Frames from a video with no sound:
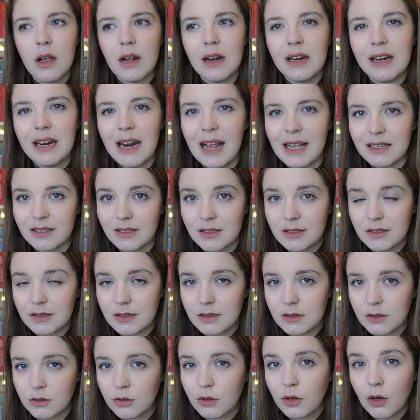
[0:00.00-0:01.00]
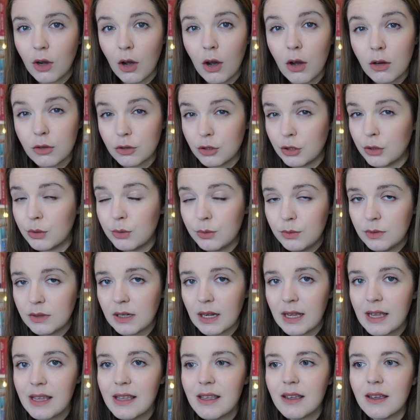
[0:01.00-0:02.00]
less
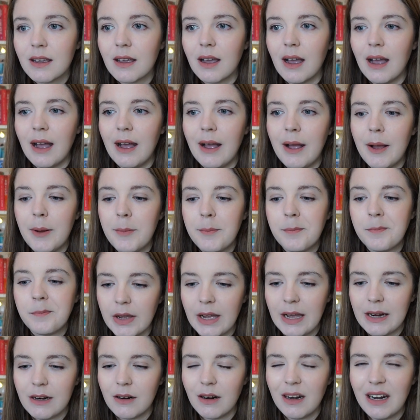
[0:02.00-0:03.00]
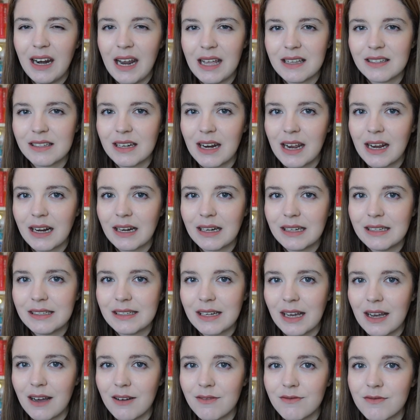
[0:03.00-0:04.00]
cartoon-like um, and are less likely
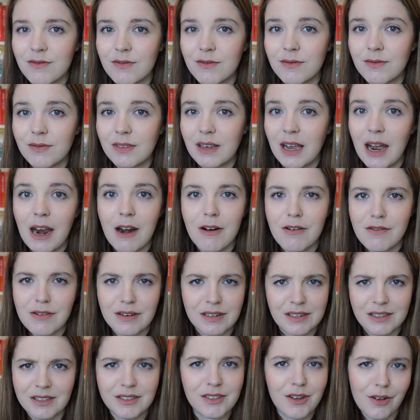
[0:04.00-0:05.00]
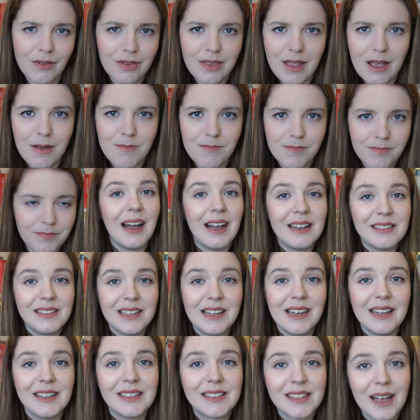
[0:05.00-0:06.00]
to have characters on them. As
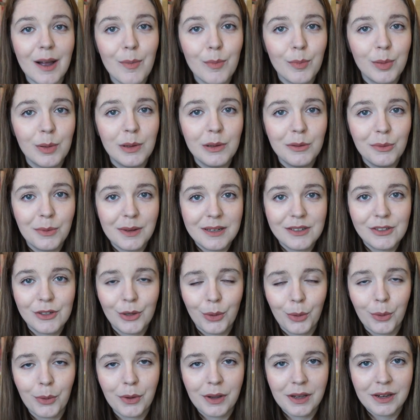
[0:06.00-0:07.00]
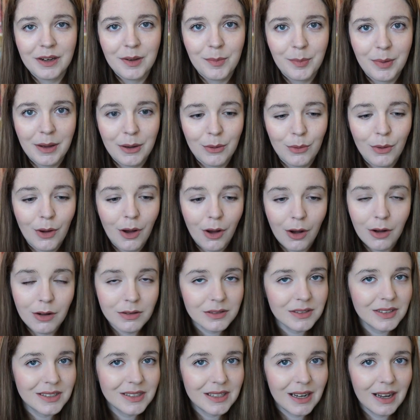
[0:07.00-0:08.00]
an example, when talking about
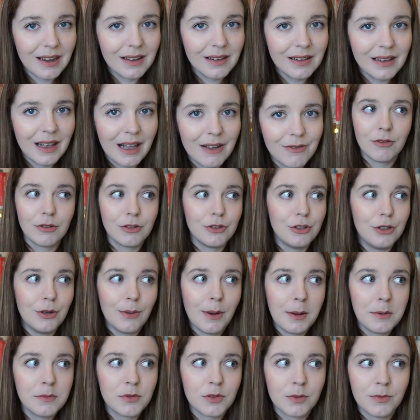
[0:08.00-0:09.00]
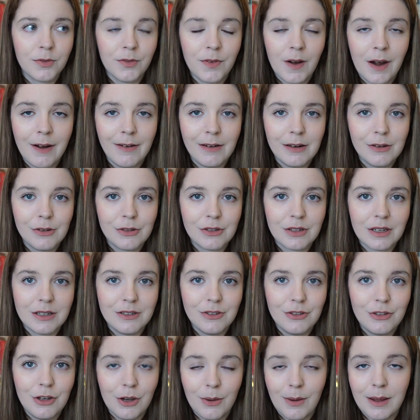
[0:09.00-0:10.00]
art style, I've got two items from Fairy Loot
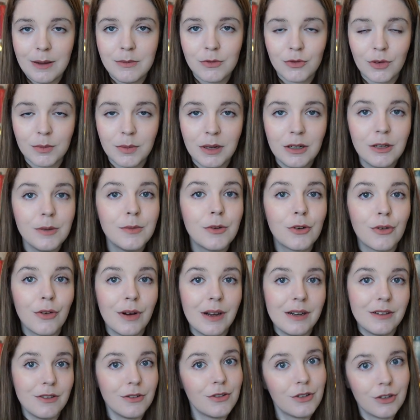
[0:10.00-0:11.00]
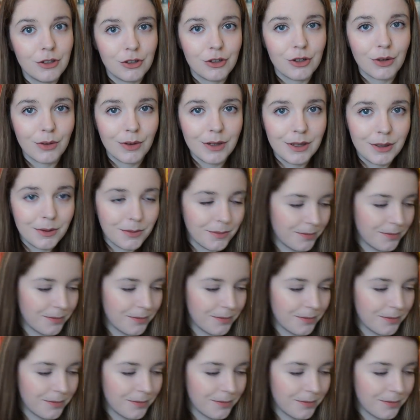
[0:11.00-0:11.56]
and two items from Illumicrate to show you.